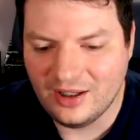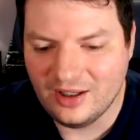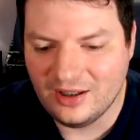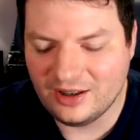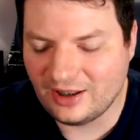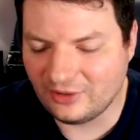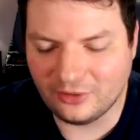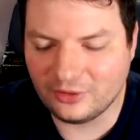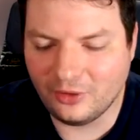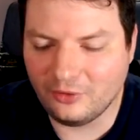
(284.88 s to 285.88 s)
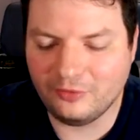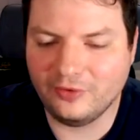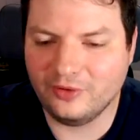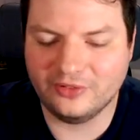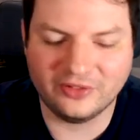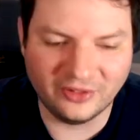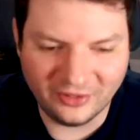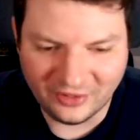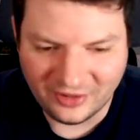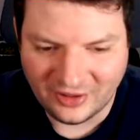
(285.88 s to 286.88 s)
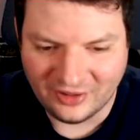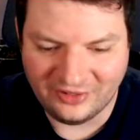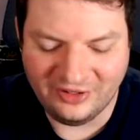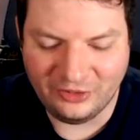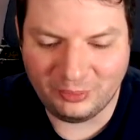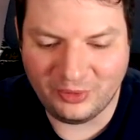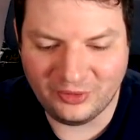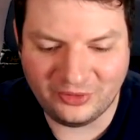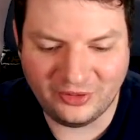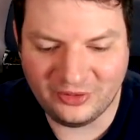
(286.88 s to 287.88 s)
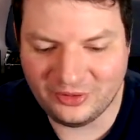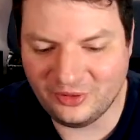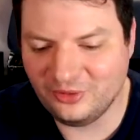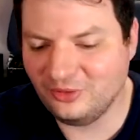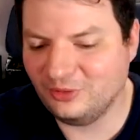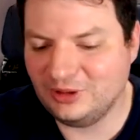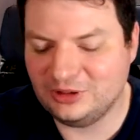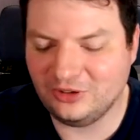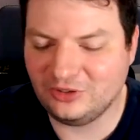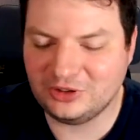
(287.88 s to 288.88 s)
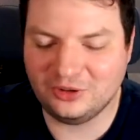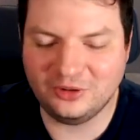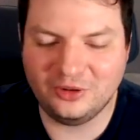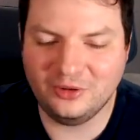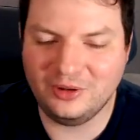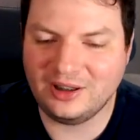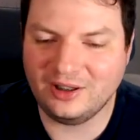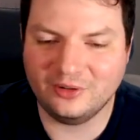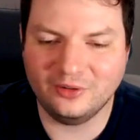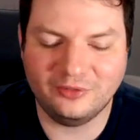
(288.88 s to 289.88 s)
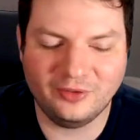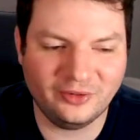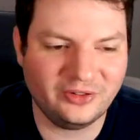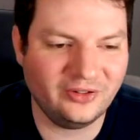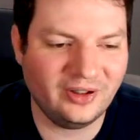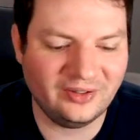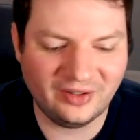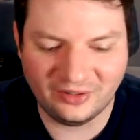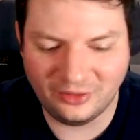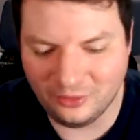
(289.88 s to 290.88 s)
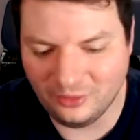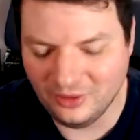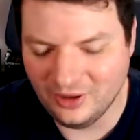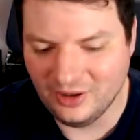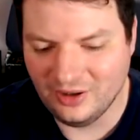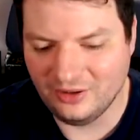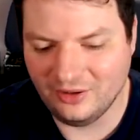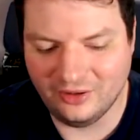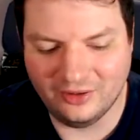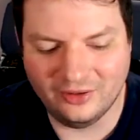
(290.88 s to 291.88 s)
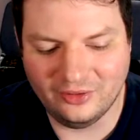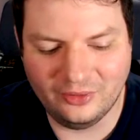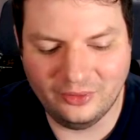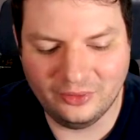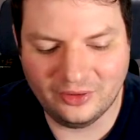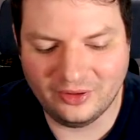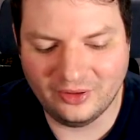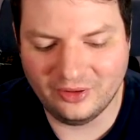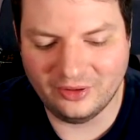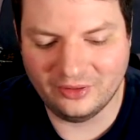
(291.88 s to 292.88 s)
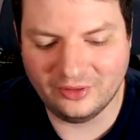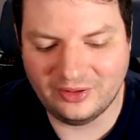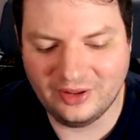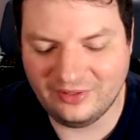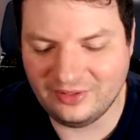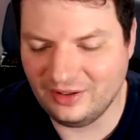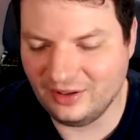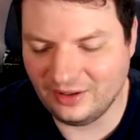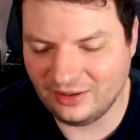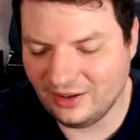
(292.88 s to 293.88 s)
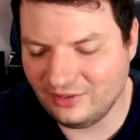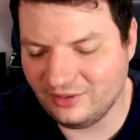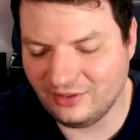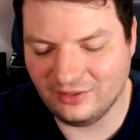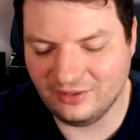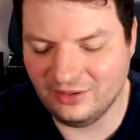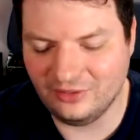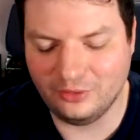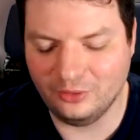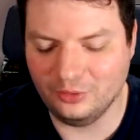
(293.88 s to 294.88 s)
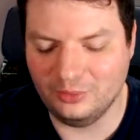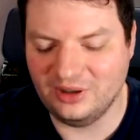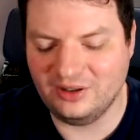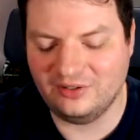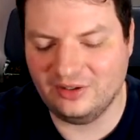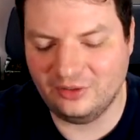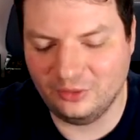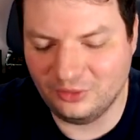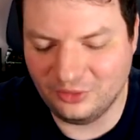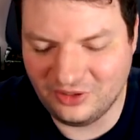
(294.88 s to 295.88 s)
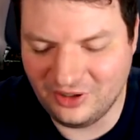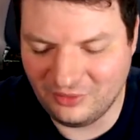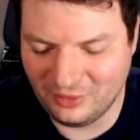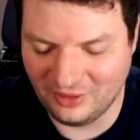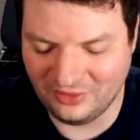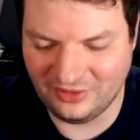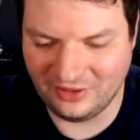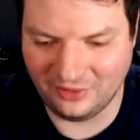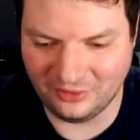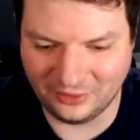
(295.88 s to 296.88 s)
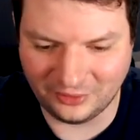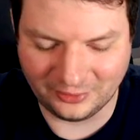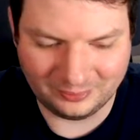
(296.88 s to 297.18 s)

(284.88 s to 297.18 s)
he cannot go further, this person you don't know will just show you he can go further, and then do the testing and get this to be tested to see if you are sick or not.